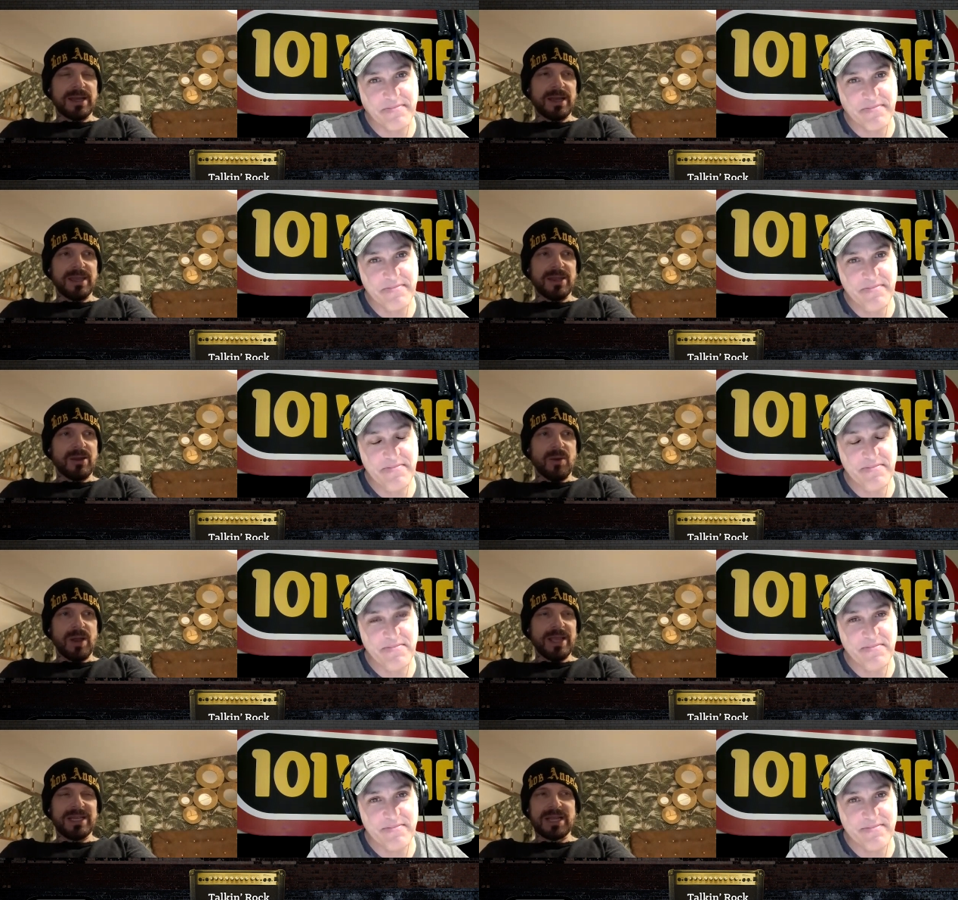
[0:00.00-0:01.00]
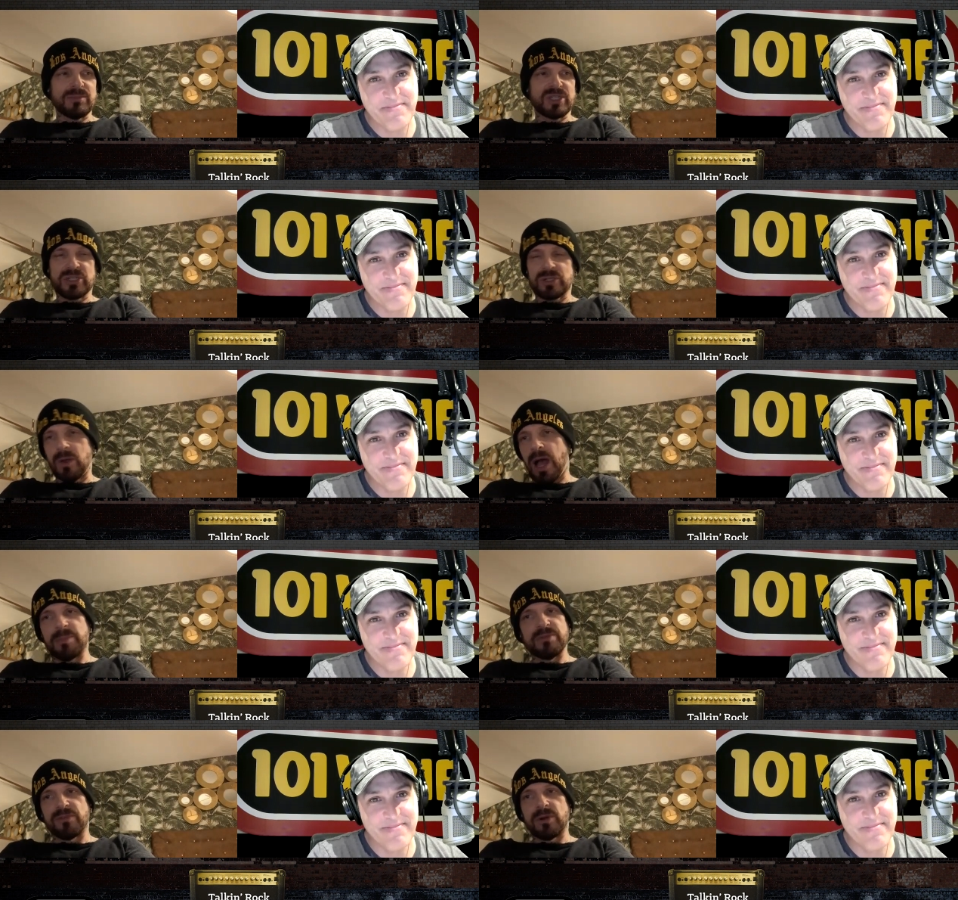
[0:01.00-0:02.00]
Speaker 1: uh, you know, I, I'm just so
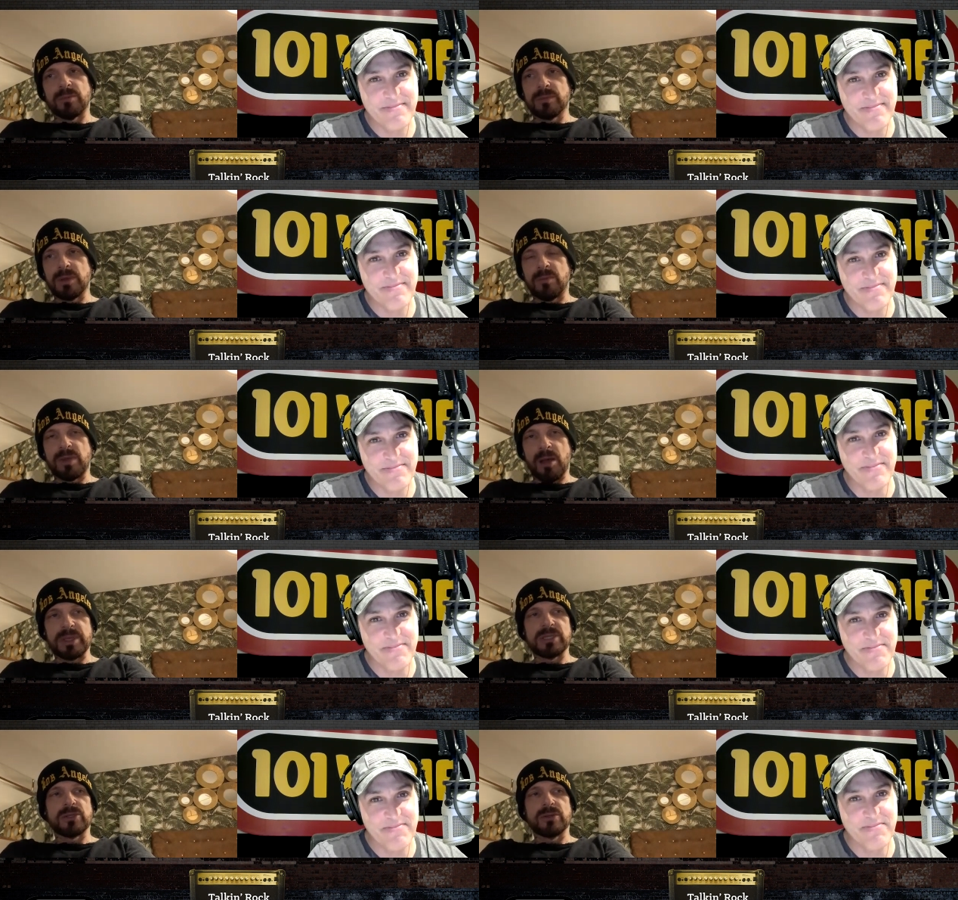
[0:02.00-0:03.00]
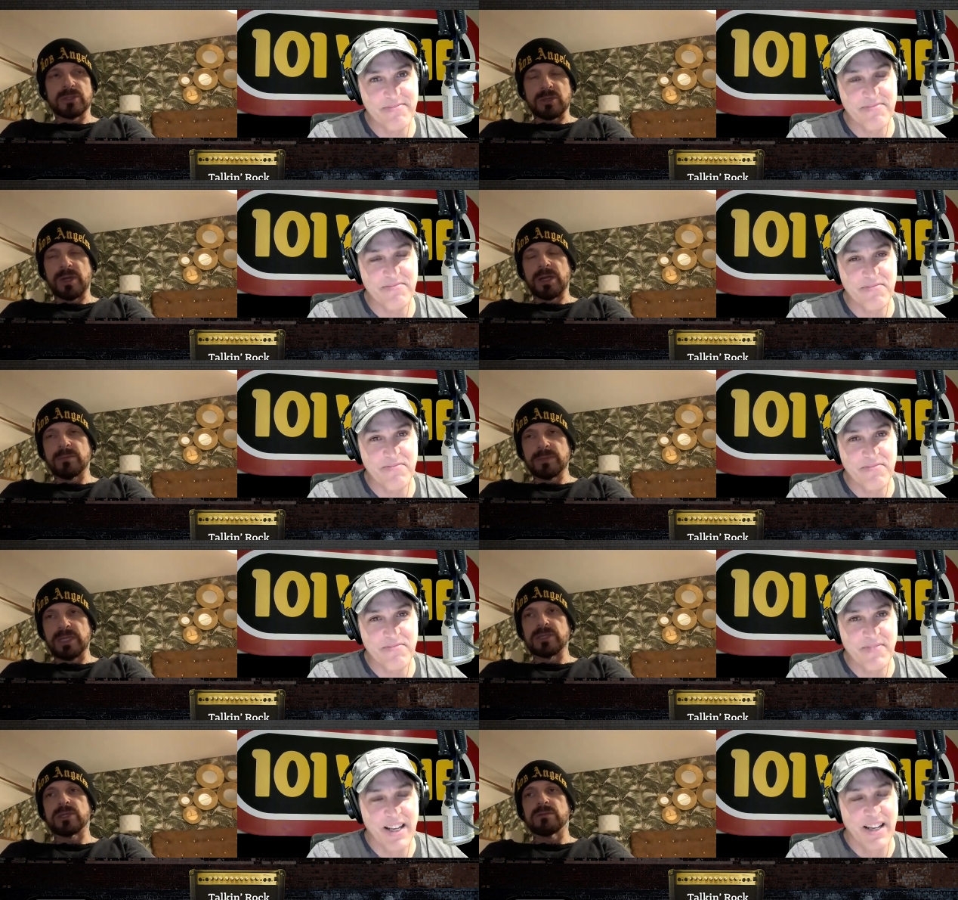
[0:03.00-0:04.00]
happy for him. I'm happy he's doing so well.
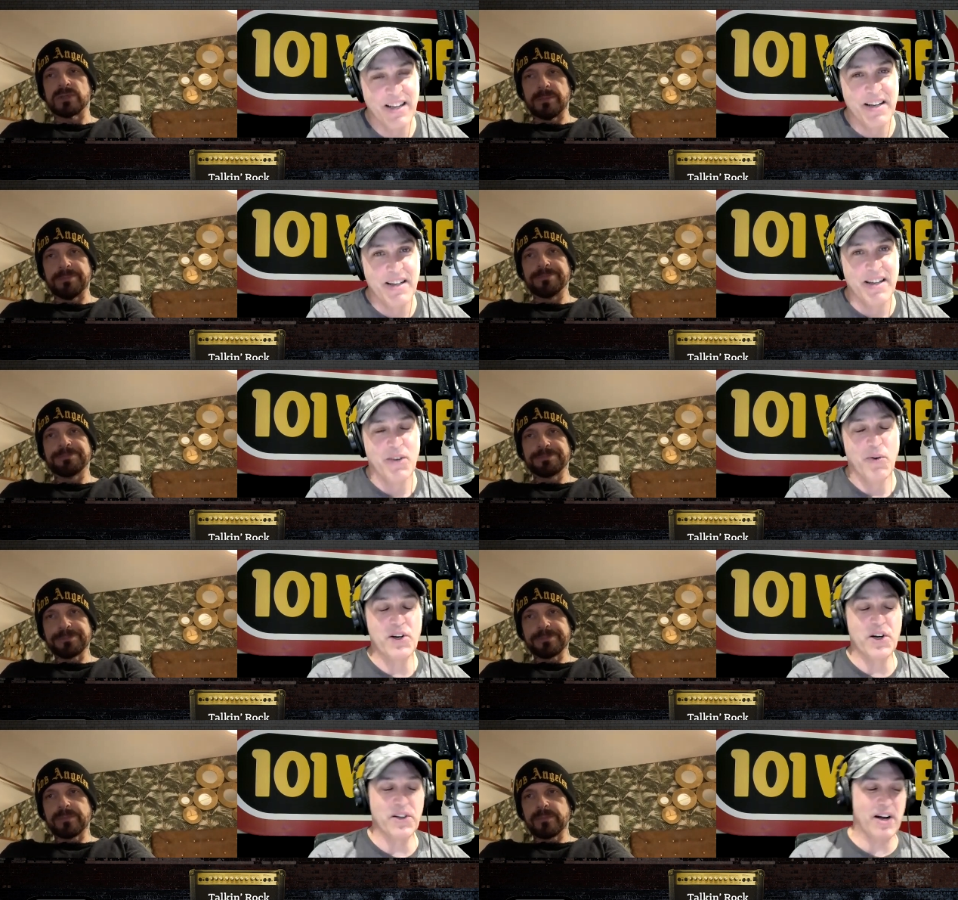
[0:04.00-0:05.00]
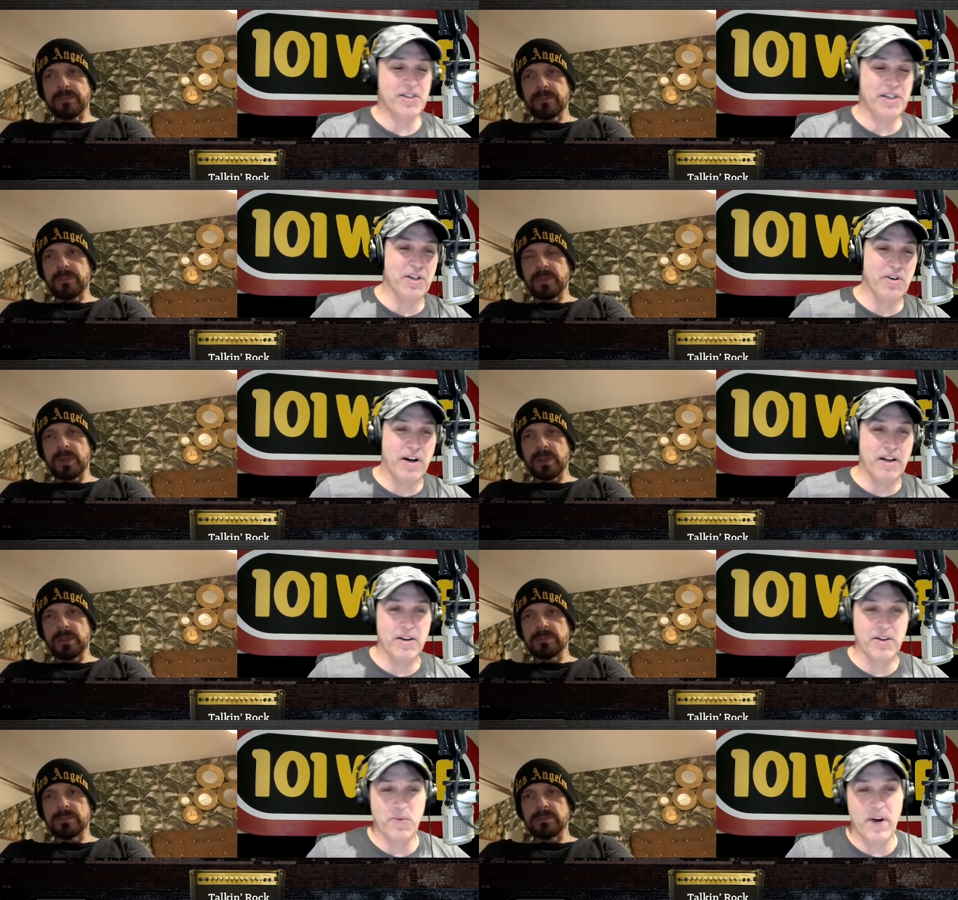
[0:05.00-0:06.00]
He deserves it.
Speaker 2: Well, good luck to you.
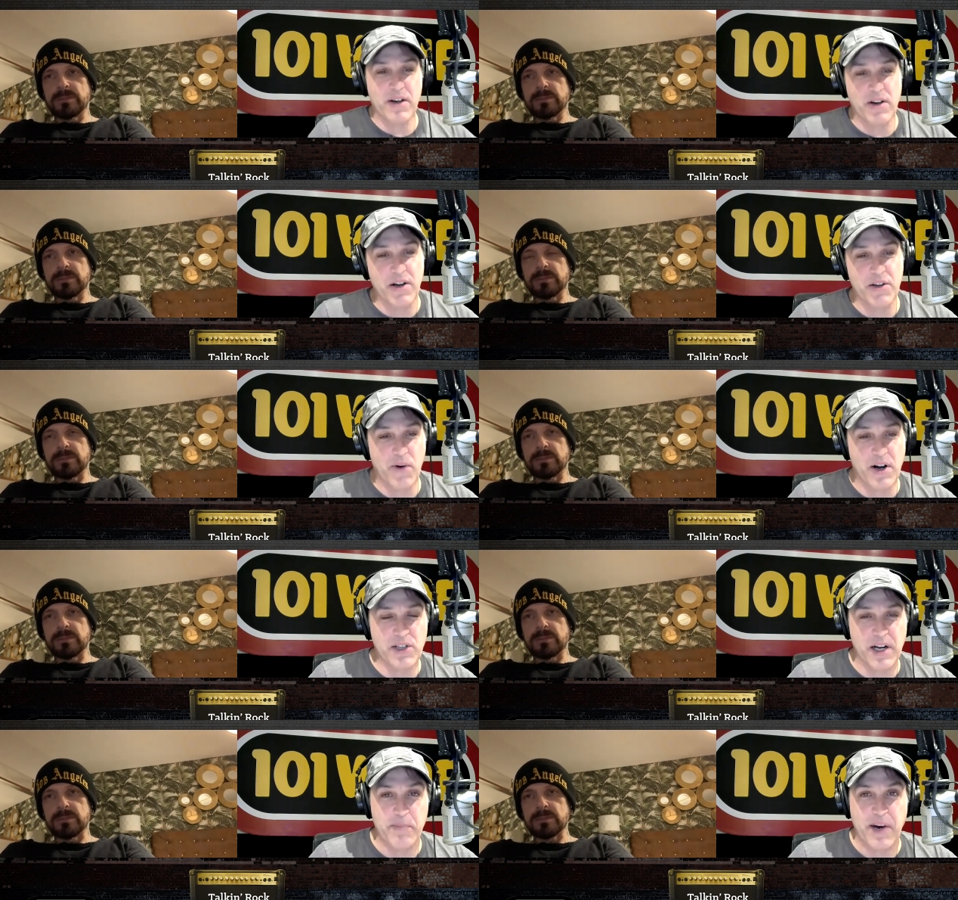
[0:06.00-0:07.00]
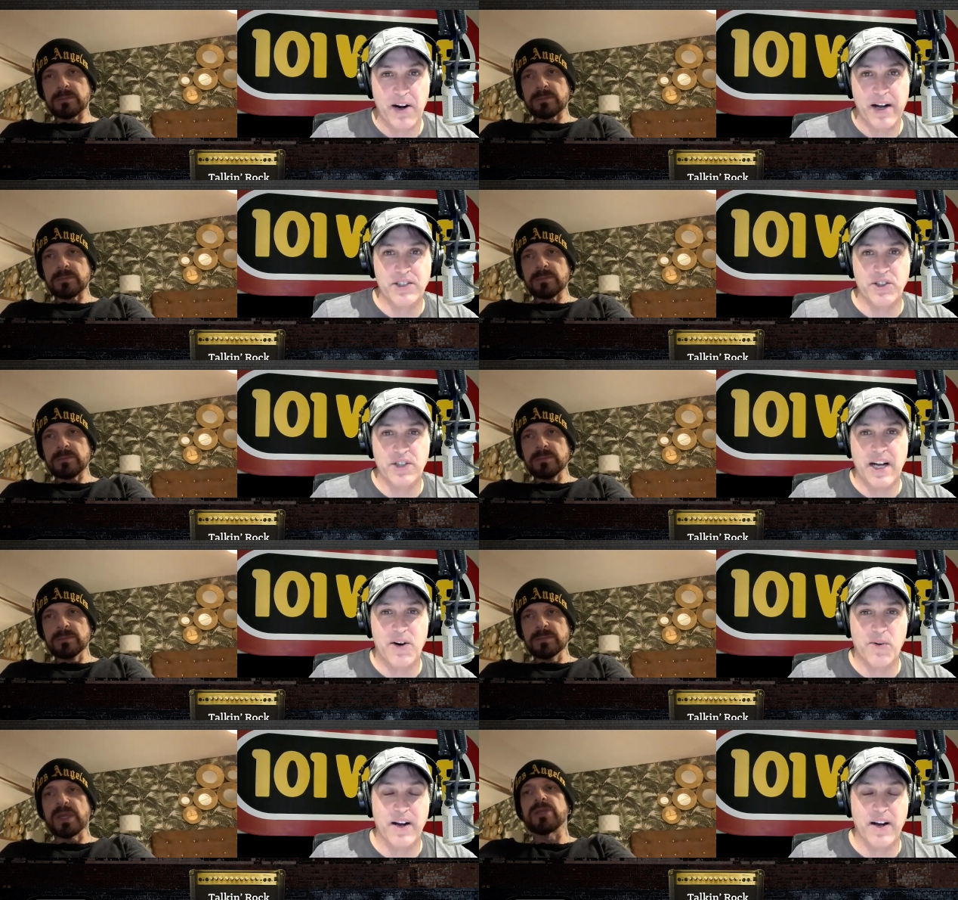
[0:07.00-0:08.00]
Uh, the the record on the wrong side of paradise is
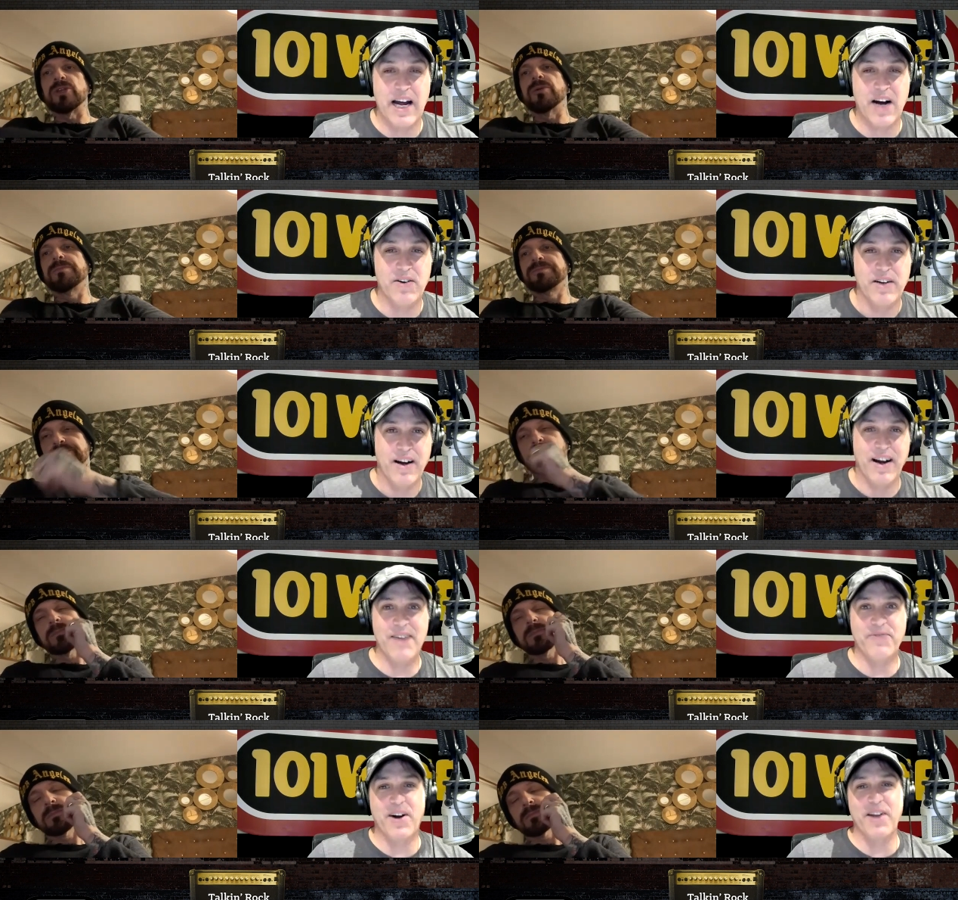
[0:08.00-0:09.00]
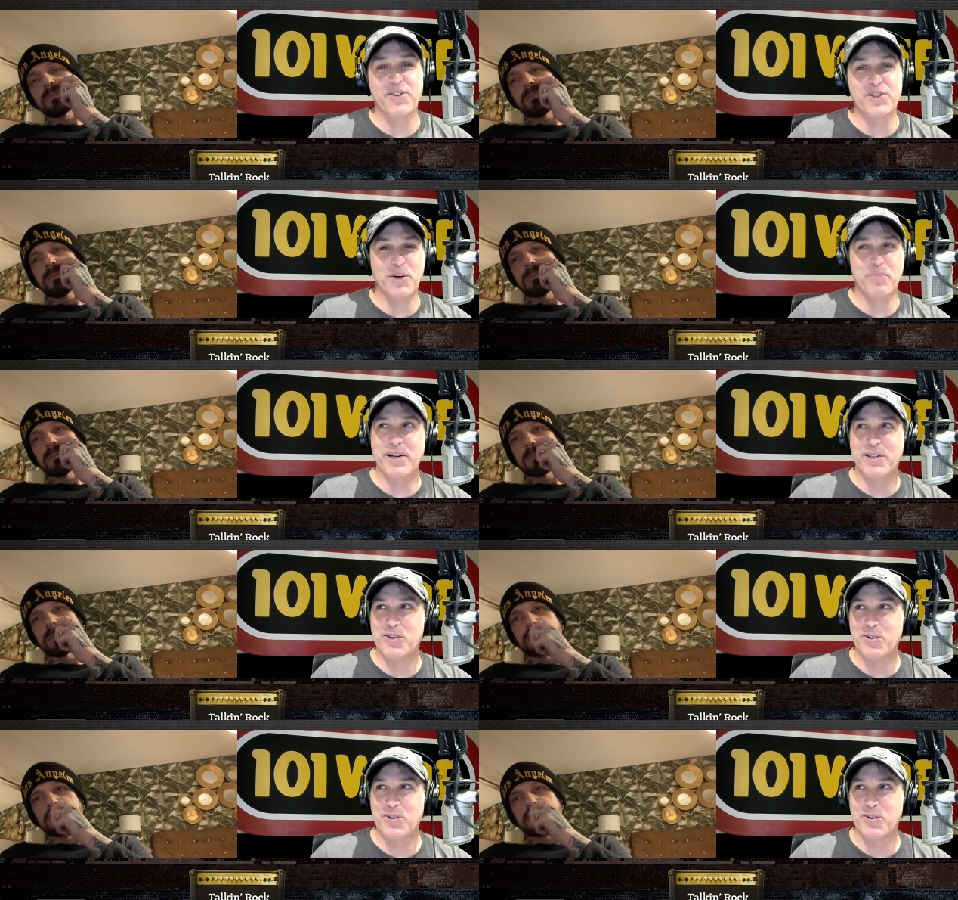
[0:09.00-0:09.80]
out right Thank now. You. I have fun on those European